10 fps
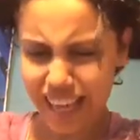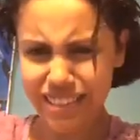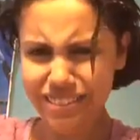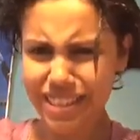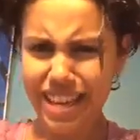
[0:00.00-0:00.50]
I
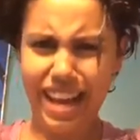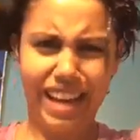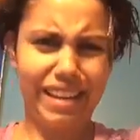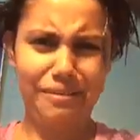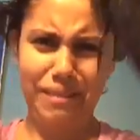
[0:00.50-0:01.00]
don't think
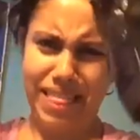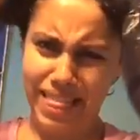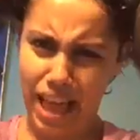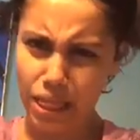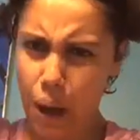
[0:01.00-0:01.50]
I can wait
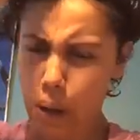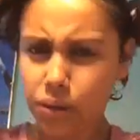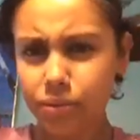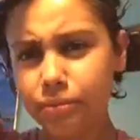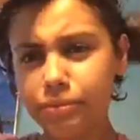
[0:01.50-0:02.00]
that long.
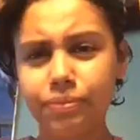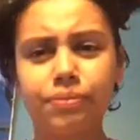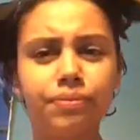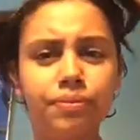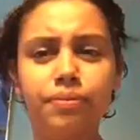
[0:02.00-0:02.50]

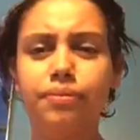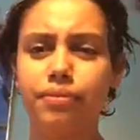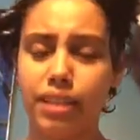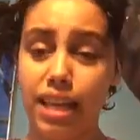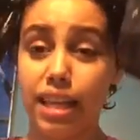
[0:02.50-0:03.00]

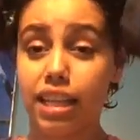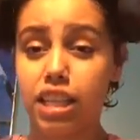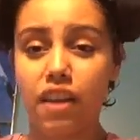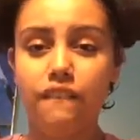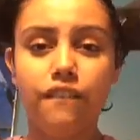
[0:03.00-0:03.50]

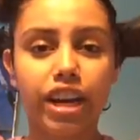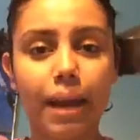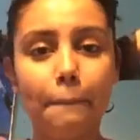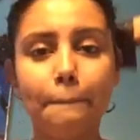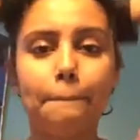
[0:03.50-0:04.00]
It's
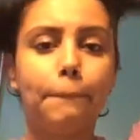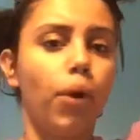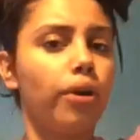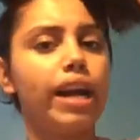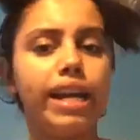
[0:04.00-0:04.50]
freaking
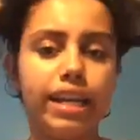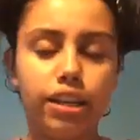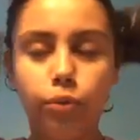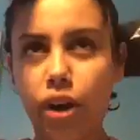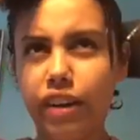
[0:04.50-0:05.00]
boring
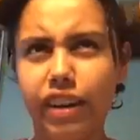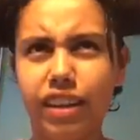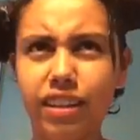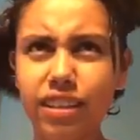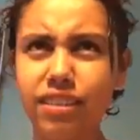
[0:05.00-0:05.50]

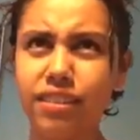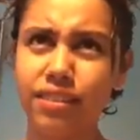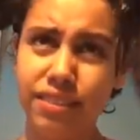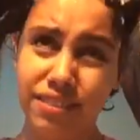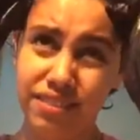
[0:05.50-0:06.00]
wearing.
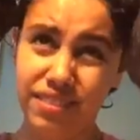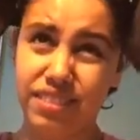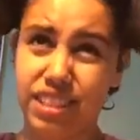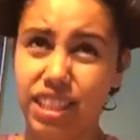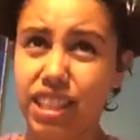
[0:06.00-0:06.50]

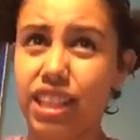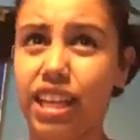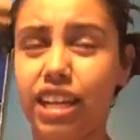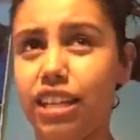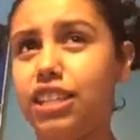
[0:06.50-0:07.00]

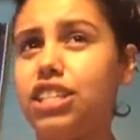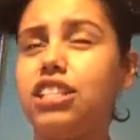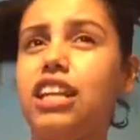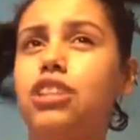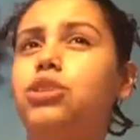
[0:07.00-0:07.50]
Letting,
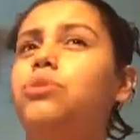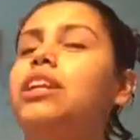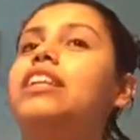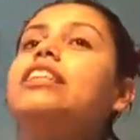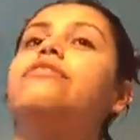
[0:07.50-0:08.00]
just not
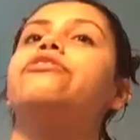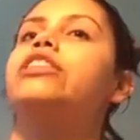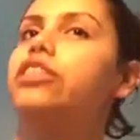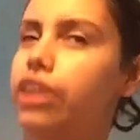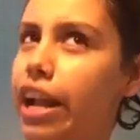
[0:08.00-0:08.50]
doing anything
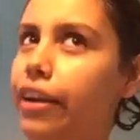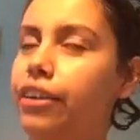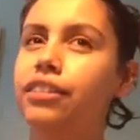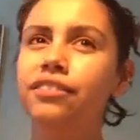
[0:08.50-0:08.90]
with your hair.